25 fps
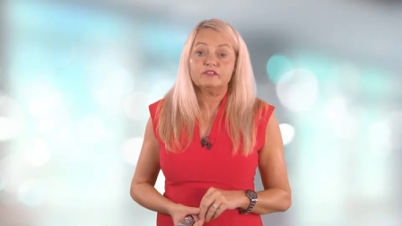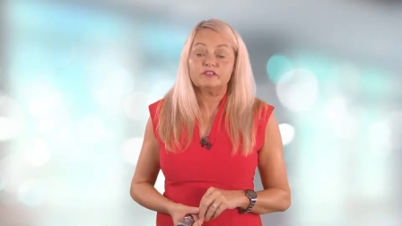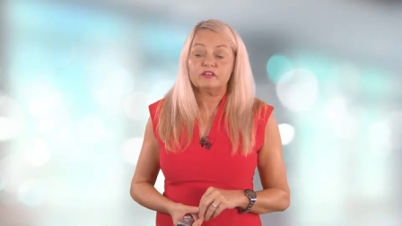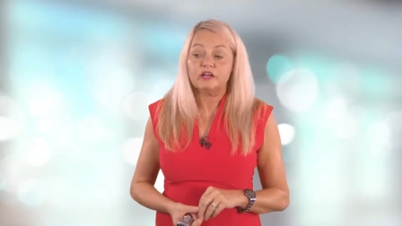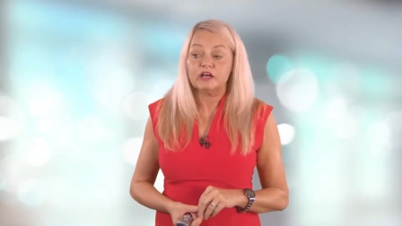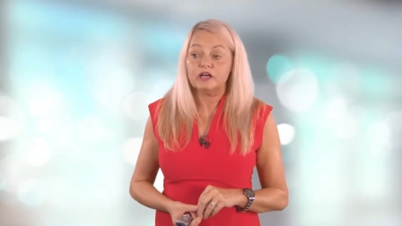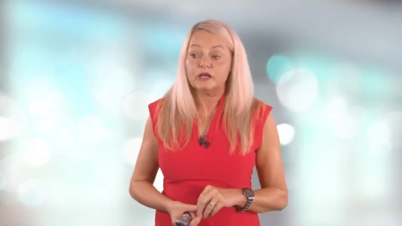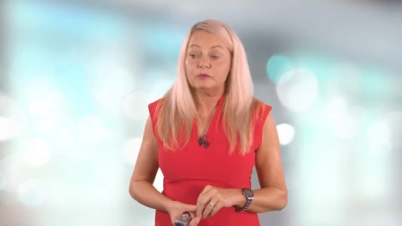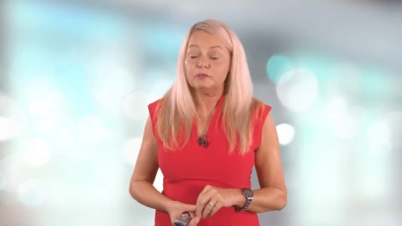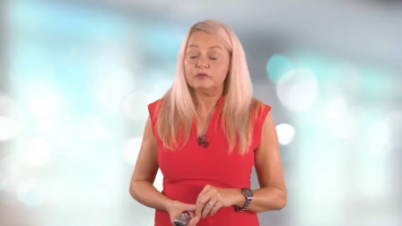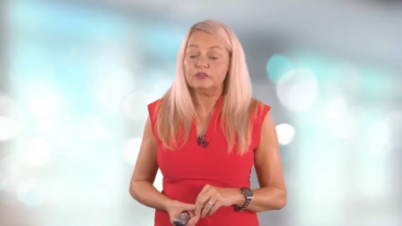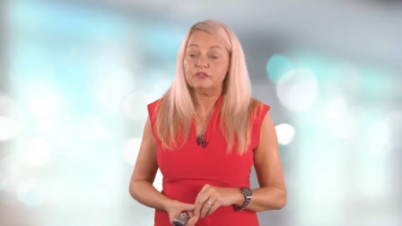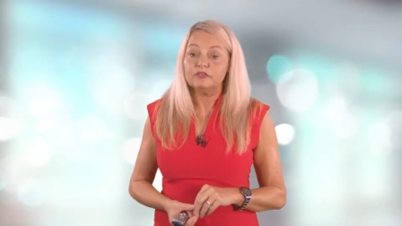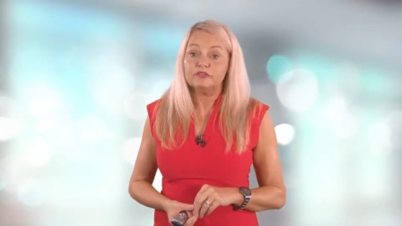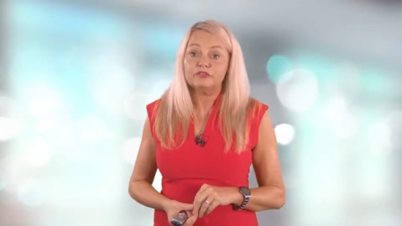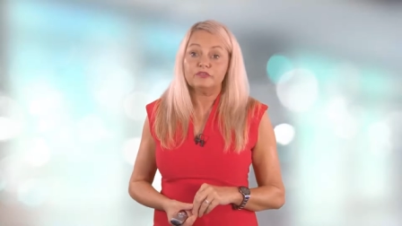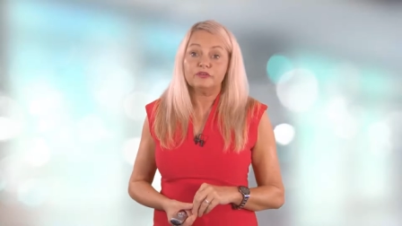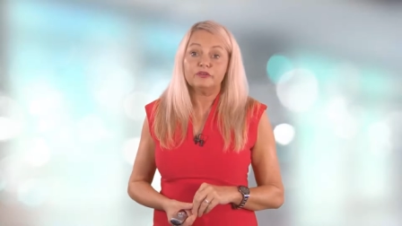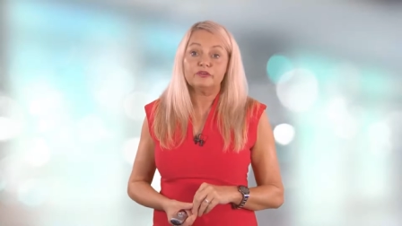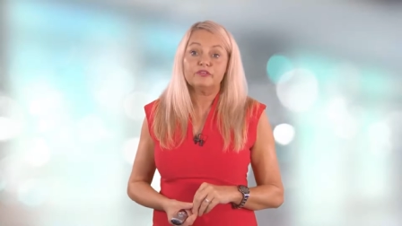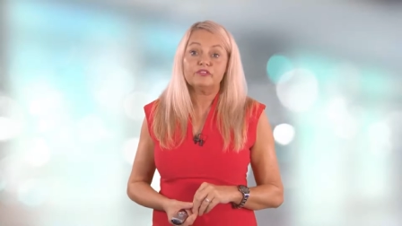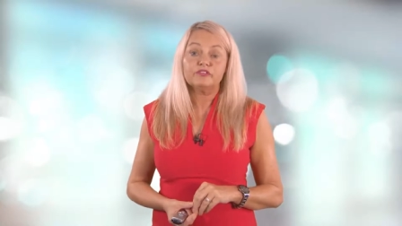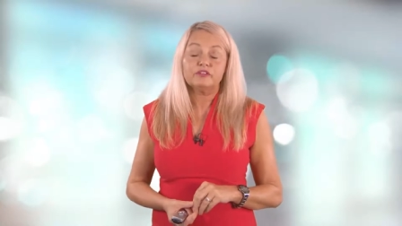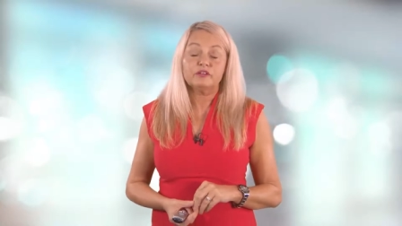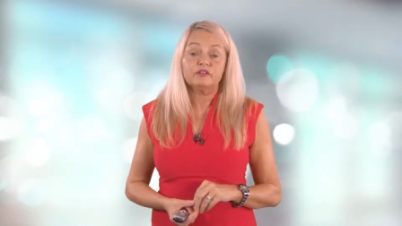time in the
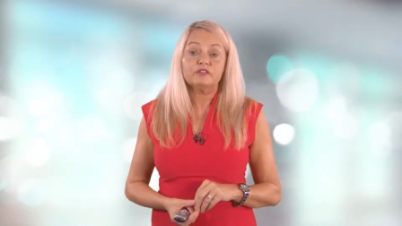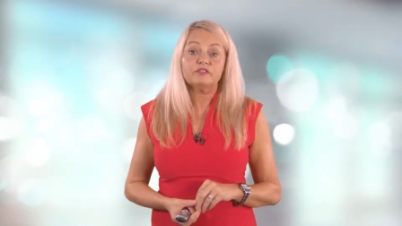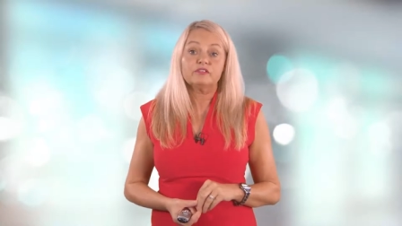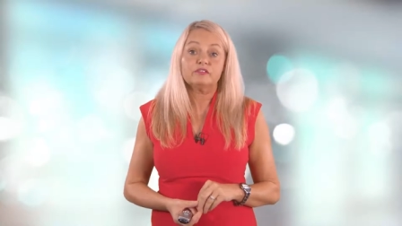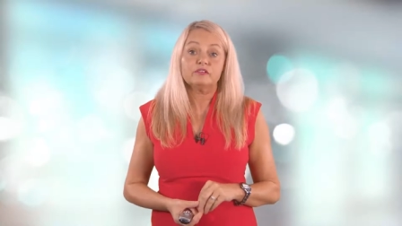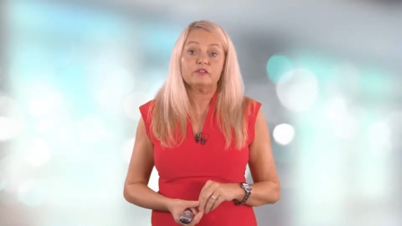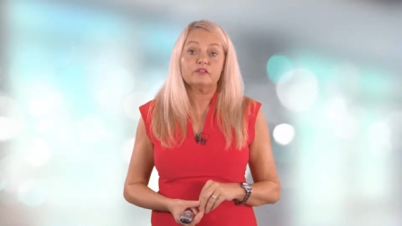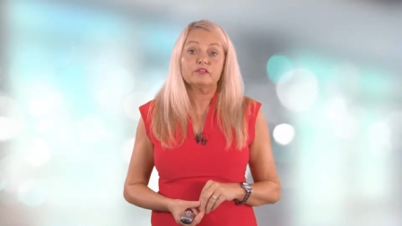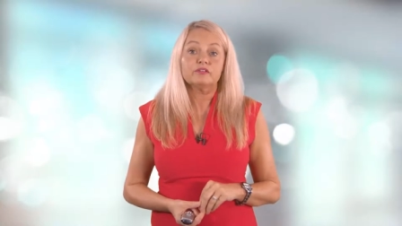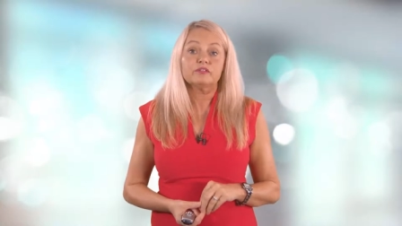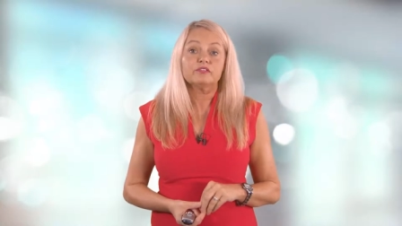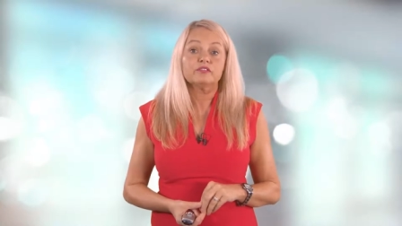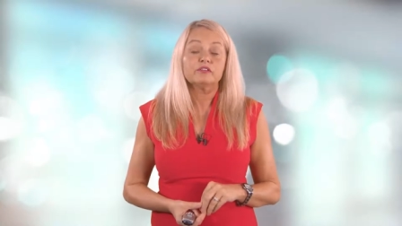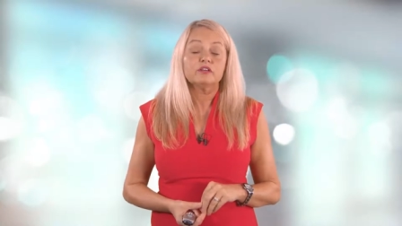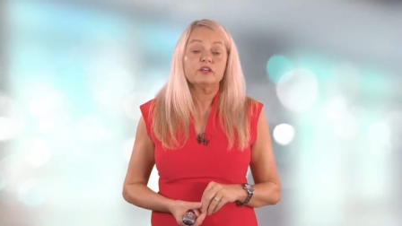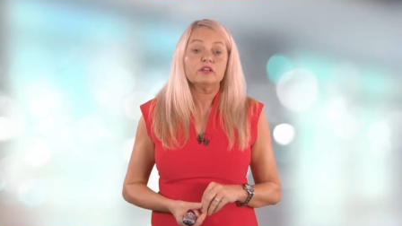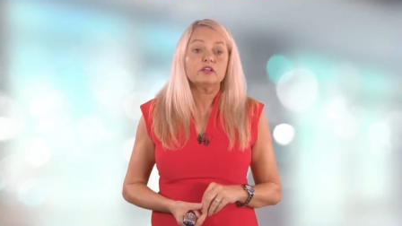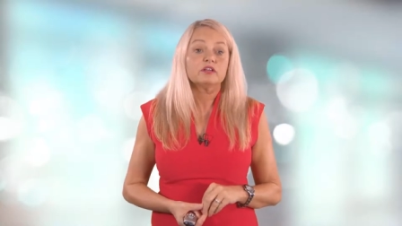first instance